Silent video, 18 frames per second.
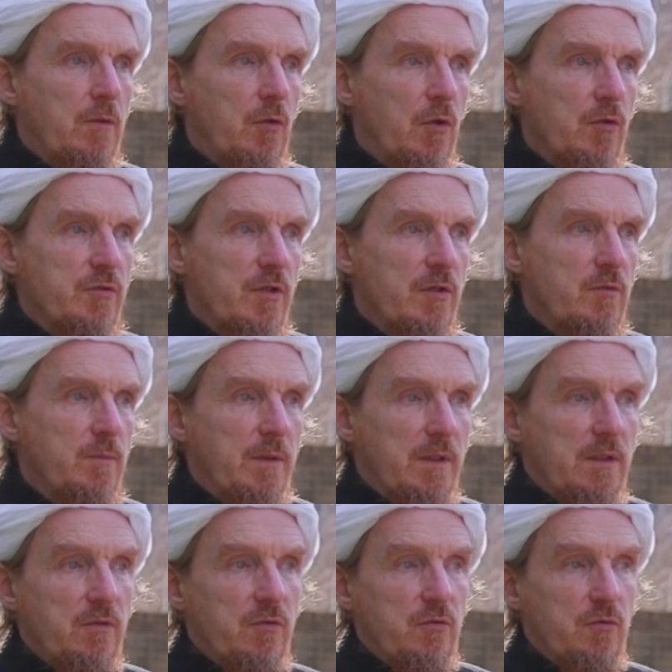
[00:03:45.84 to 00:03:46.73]
not just
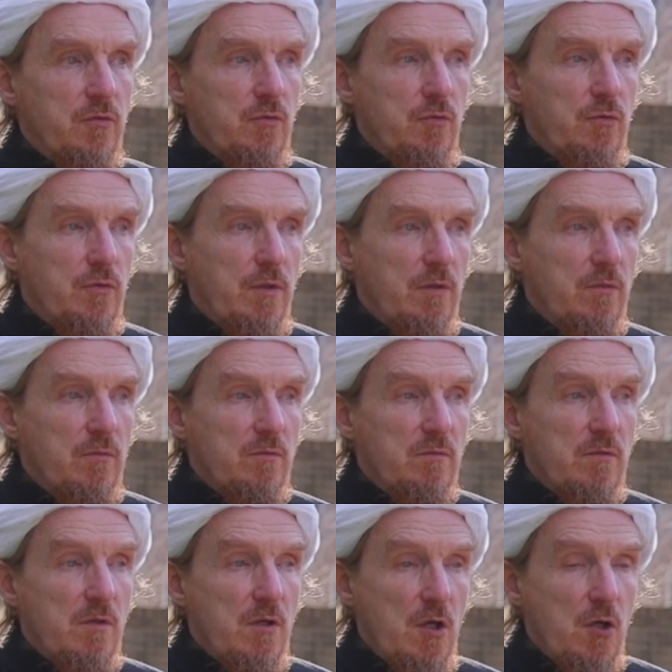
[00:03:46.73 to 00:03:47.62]
because you don't
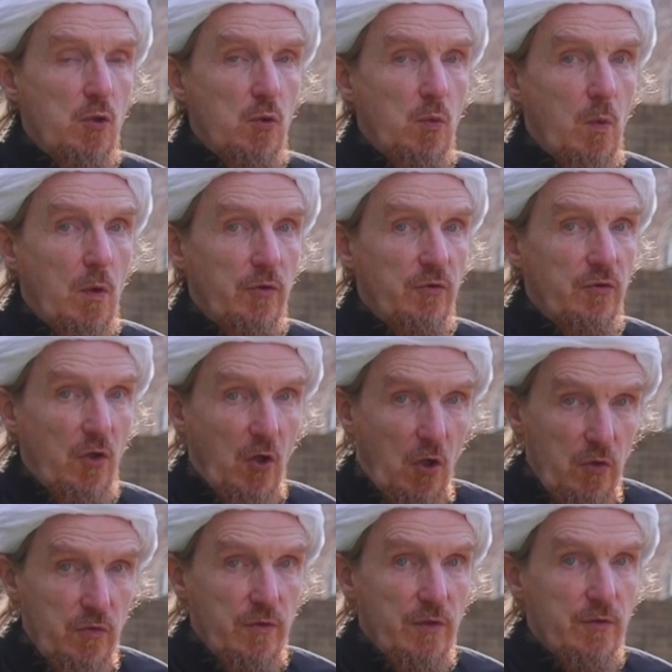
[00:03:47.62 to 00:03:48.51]
know what's
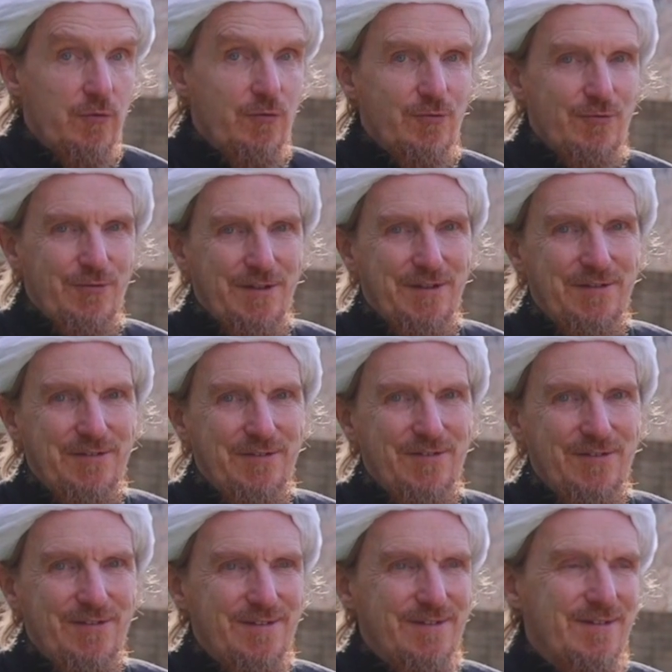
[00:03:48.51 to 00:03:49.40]
on those
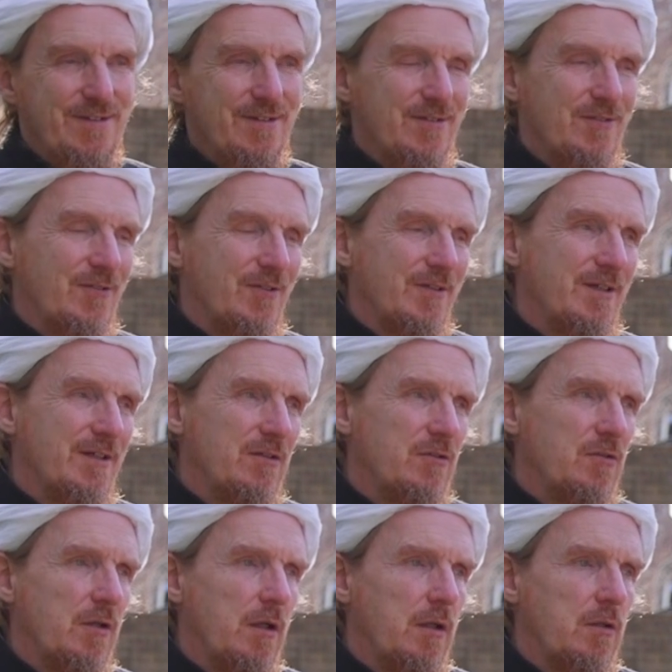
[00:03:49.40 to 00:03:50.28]
screens that your
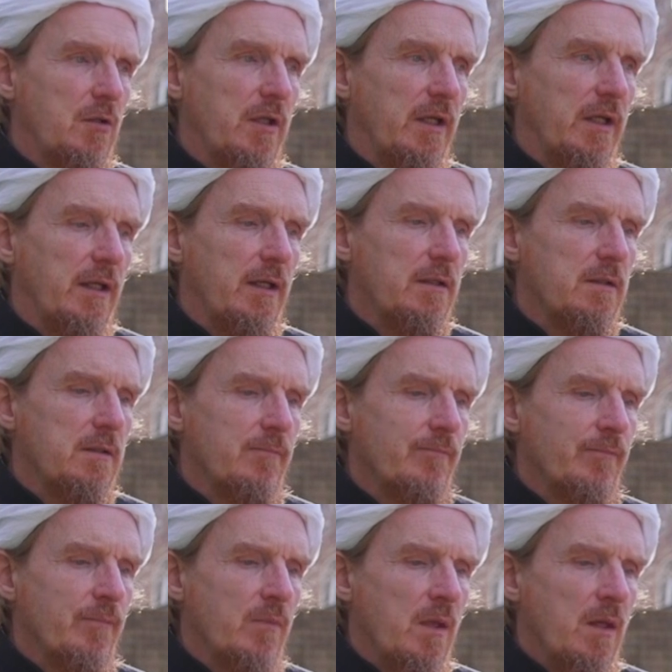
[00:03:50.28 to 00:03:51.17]
kids are looking at,
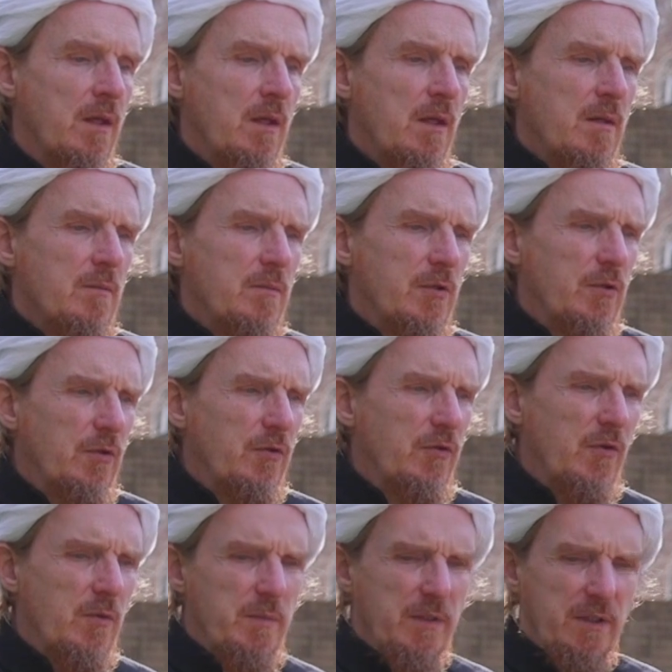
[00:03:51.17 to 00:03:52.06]
but
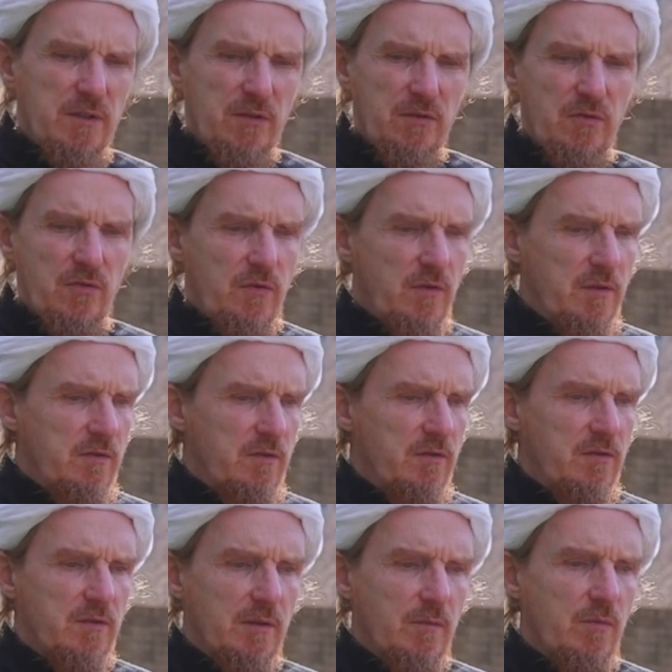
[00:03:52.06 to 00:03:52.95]
also because this
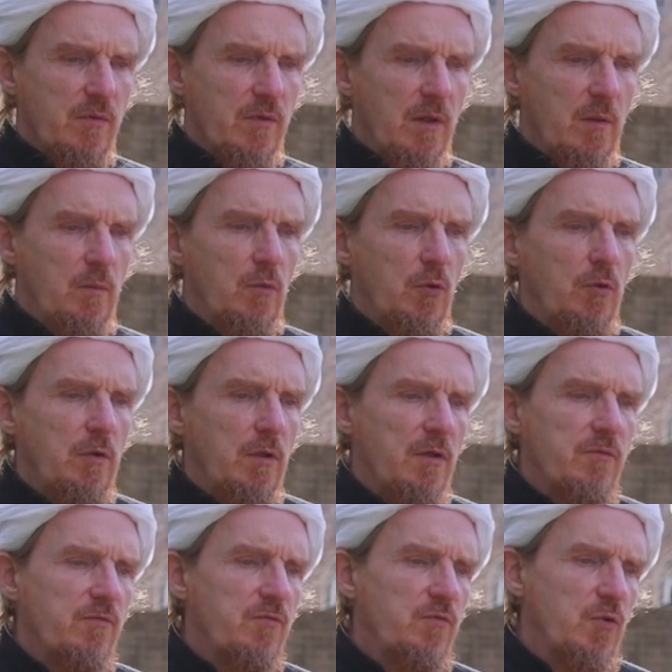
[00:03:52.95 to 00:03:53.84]
is something more
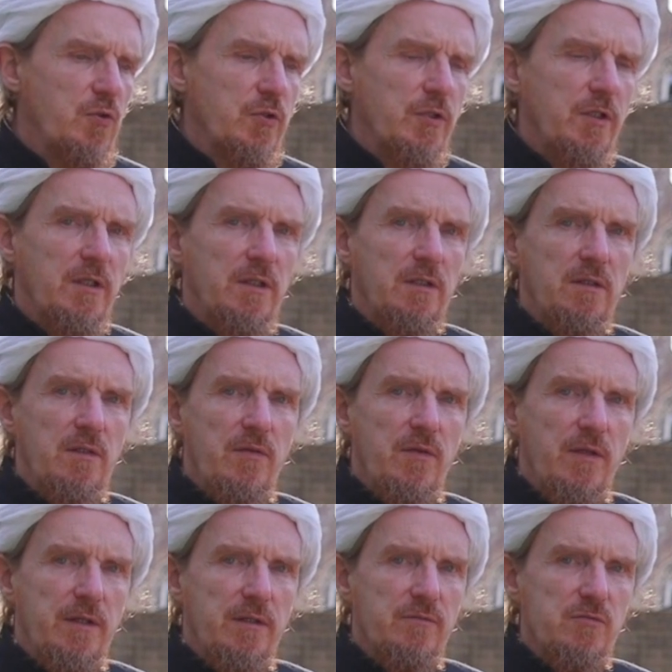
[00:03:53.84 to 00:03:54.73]
of furqa
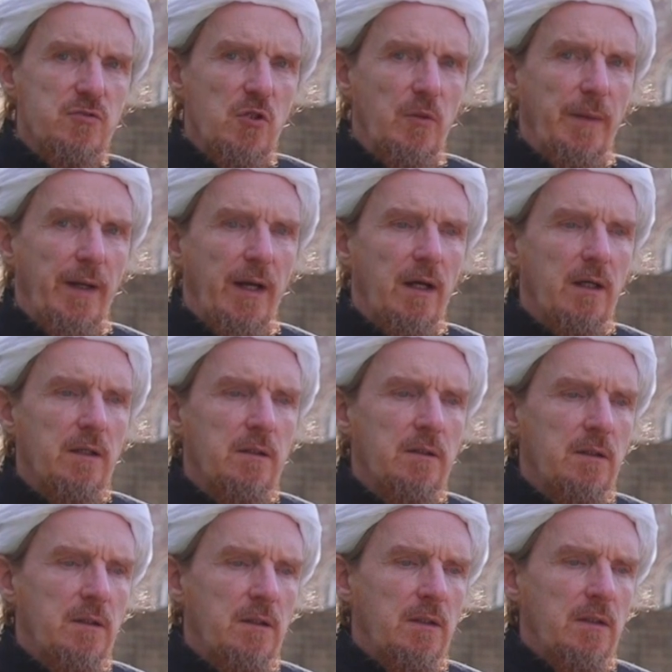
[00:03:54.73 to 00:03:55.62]
than of jama'ah,
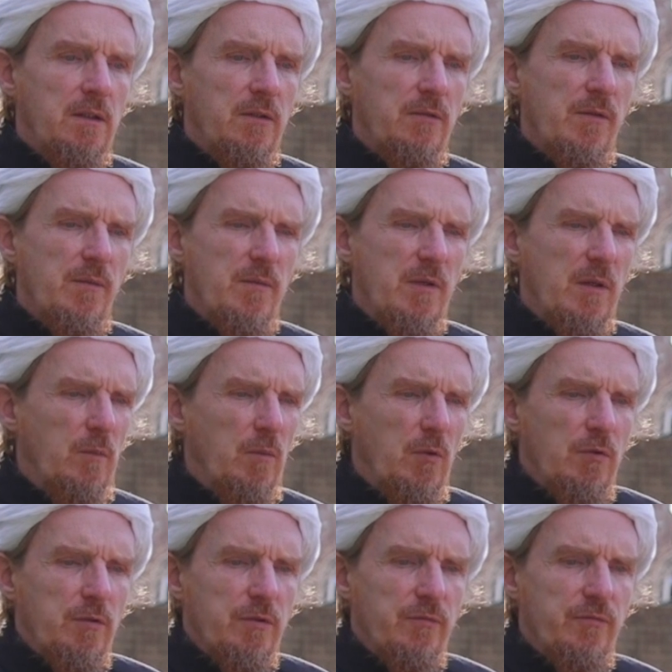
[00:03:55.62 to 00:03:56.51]
something
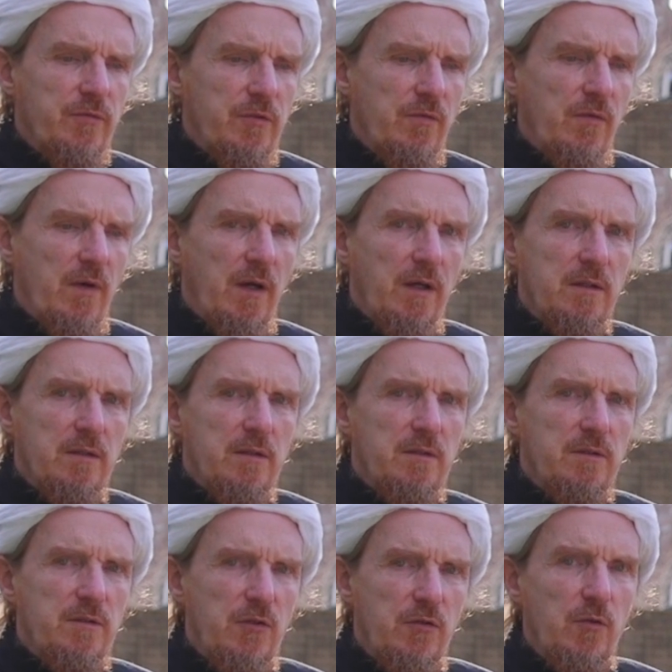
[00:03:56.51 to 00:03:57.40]
more of
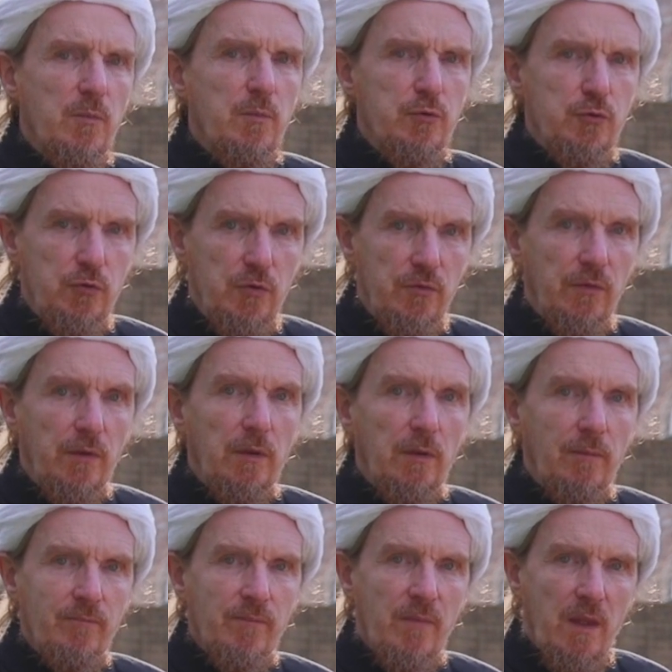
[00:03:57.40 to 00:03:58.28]
divine
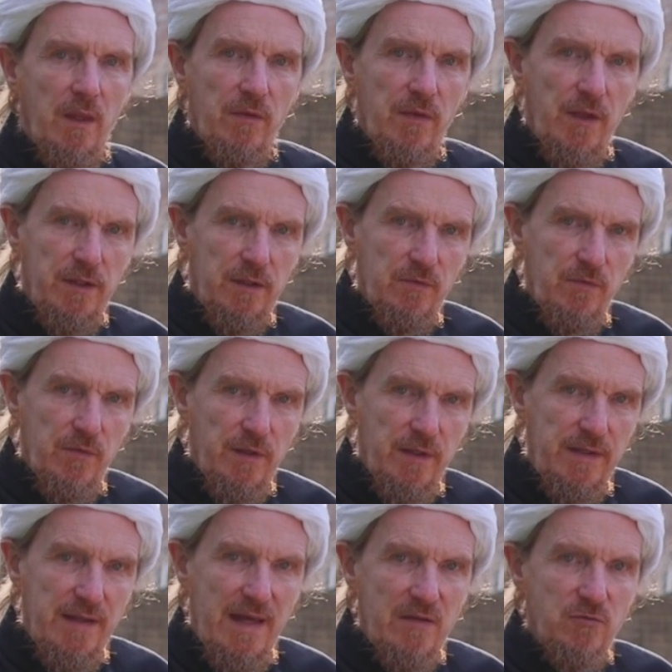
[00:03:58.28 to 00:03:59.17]
disapproval than of the
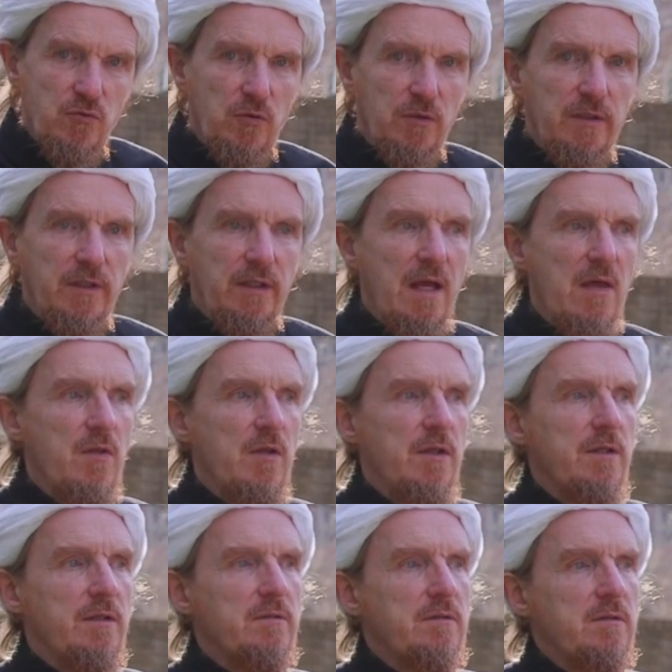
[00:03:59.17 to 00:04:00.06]
natural
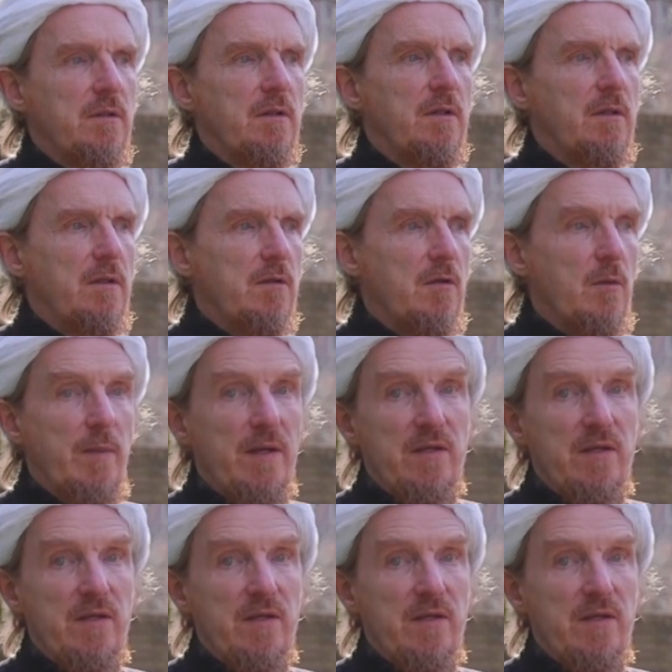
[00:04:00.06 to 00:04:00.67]
togetherness. The